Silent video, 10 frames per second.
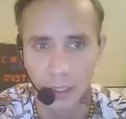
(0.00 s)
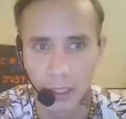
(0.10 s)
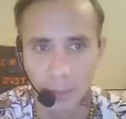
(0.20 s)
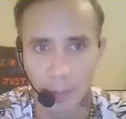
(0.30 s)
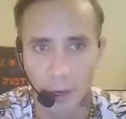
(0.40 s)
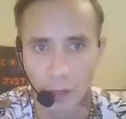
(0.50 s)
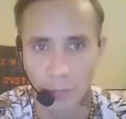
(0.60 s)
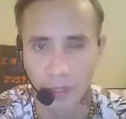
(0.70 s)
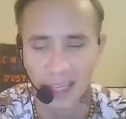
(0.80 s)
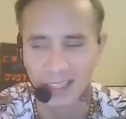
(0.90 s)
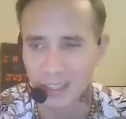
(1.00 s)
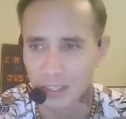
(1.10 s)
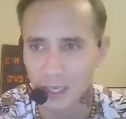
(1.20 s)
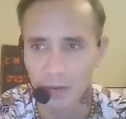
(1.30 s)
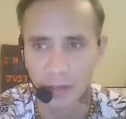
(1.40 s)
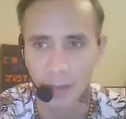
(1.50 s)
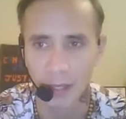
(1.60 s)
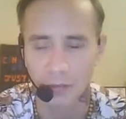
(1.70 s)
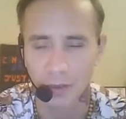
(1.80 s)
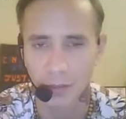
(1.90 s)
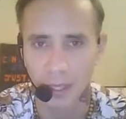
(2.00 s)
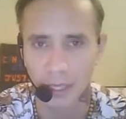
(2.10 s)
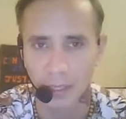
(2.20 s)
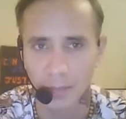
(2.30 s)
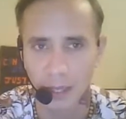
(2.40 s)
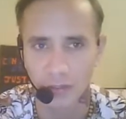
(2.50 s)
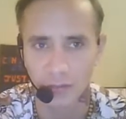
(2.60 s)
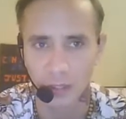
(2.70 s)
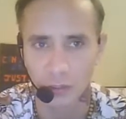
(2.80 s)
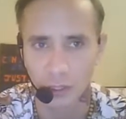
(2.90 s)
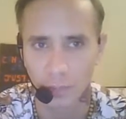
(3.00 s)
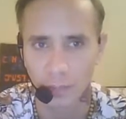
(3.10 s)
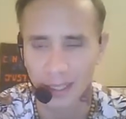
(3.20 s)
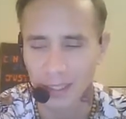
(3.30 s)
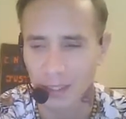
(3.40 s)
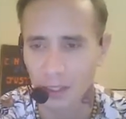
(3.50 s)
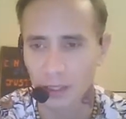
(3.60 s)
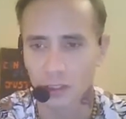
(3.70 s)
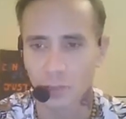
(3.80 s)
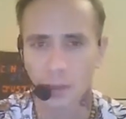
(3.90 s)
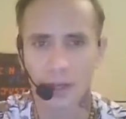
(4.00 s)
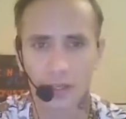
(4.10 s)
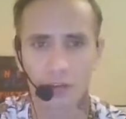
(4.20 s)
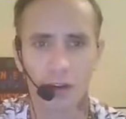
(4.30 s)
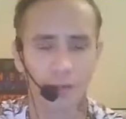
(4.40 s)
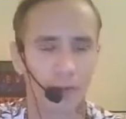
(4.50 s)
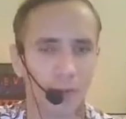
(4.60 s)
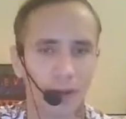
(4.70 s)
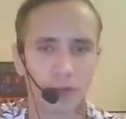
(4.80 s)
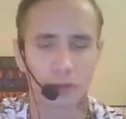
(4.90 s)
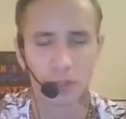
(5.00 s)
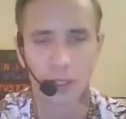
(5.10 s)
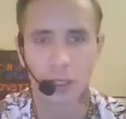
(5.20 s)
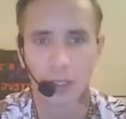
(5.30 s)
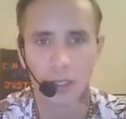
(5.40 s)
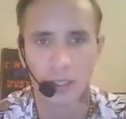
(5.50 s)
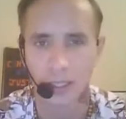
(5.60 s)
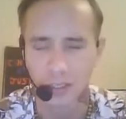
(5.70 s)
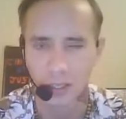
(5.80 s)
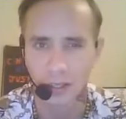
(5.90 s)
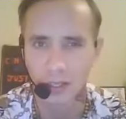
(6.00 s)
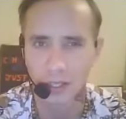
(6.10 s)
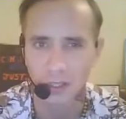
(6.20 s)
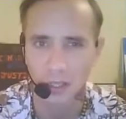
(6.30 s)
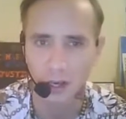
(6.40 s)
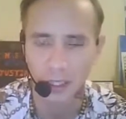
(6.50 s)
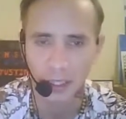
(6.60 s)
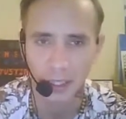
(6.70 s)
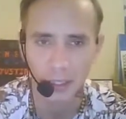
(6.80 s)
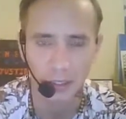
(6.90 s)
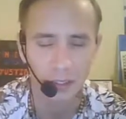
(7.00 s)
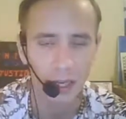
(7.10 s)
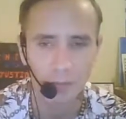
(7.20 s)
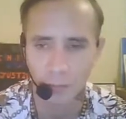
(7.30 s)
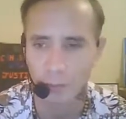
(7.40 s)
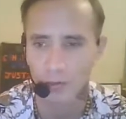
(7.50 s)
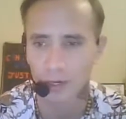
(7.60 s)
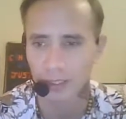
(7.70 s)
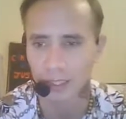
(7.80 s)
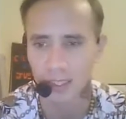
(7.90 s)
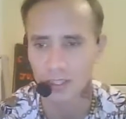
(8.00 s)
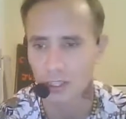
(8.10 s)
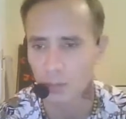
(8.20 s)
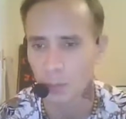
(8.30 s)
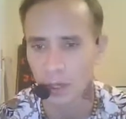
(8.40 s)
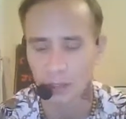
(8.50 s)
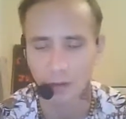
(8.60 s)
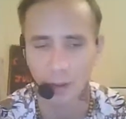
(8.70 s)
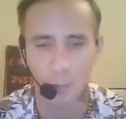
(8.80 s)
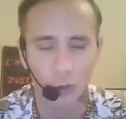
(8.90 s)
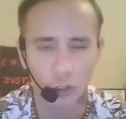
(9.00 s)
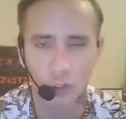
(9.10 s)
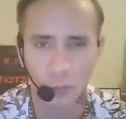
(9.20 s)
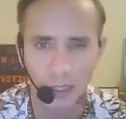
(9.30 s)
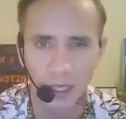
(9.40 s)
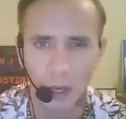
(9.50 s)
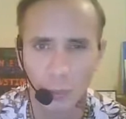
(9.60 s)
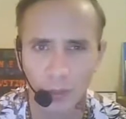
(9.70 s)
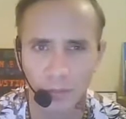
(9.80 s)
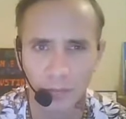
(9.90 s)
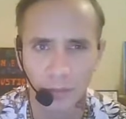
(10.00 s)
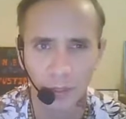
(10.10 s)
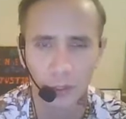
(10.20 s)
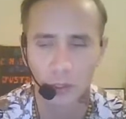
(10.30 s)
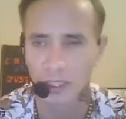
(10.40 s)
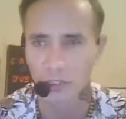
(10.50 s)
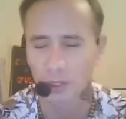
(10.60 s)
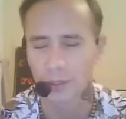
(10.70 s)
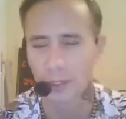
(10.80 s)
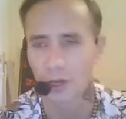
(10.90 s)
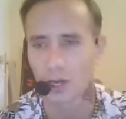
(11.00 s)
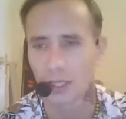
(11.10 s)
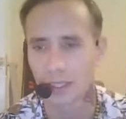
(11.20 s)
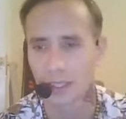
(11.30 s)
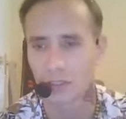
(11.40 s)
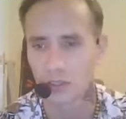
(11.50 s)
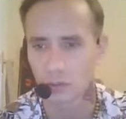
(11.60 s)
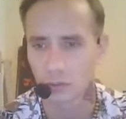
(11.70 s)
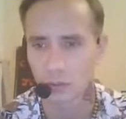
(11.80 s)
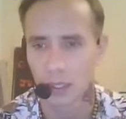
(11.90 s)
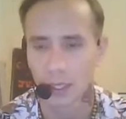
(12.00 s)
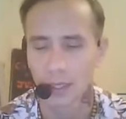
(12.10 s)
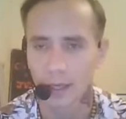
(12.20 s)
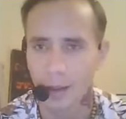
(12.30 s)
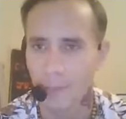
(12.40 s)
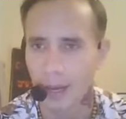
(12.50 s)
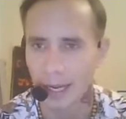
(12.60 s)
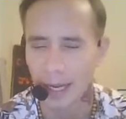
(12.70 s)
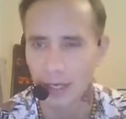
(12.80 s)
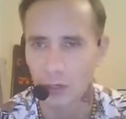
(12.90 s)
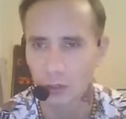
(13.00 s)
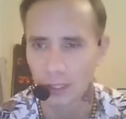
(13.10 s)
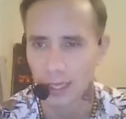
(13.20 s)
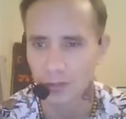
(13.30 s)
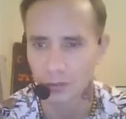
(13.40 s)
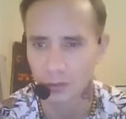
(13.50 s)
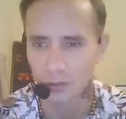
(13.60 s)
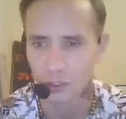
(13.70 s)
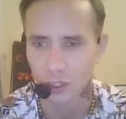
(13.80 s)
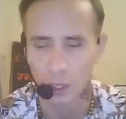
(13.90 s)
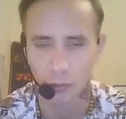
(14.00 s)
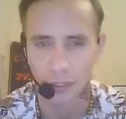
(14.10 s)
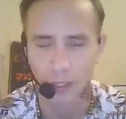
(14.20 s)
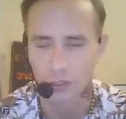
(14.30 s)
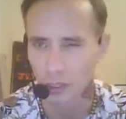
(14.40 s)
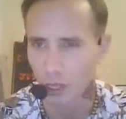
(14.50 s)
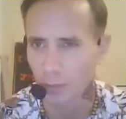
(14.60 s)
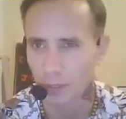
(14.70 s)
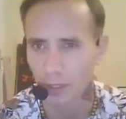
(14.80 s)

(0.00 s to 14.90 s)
in Parliament as they send their emails around, trying to make it like a spider graph almost. These are the ideas. Everyone's putting their ideas to the spidergram. What should we go with? You got ideas to come back out of lockdown slowly. I start opening